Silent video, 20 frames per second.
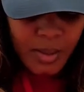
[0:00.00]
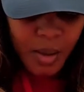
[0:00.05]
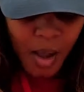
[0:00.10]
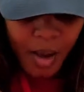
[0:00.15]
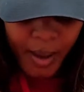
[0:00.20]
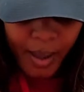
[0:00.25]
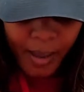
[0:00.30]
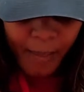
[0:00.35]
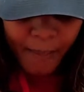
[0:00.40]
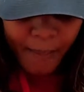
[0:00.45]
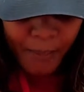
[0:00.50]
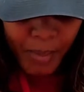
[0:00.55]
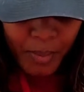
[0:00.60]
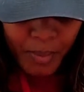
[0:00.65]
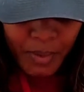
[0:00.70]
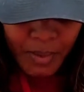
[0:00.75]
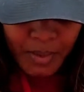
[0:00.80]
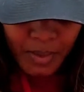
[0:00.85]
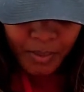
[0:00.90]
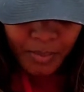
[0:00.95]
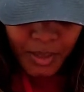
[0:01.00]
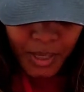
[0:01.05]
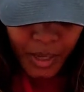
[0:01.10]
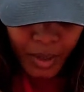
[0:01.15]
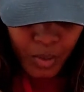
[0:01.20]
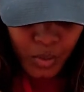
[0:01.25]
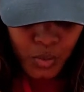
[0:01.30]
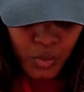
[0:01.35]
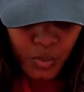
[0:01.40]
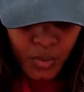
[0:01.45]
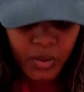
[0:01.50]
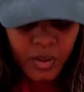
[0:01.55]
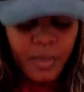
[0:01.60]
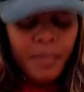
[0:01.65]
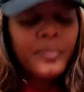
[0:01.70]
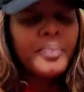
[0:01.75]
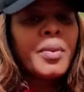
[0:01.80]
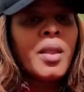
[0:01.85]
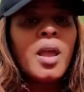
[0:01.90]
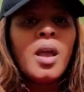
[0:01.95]
Okay. Maybe it's something that goes with
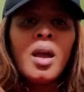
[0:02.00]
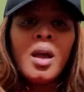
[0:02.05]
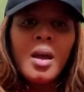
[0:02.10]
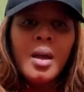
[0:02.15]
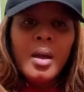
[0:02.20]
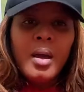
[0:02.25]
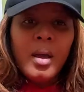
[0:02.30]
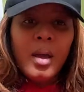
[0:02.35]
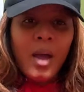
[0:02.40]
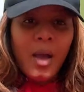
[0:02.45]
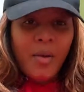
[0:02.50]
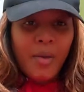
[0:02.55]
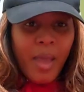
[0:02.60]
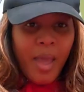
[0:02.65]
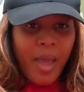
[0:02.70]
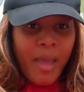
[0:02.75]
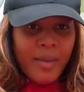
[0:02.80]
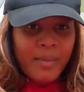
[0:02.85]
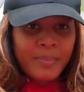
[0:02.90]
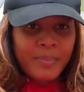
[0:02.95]
it. Okay.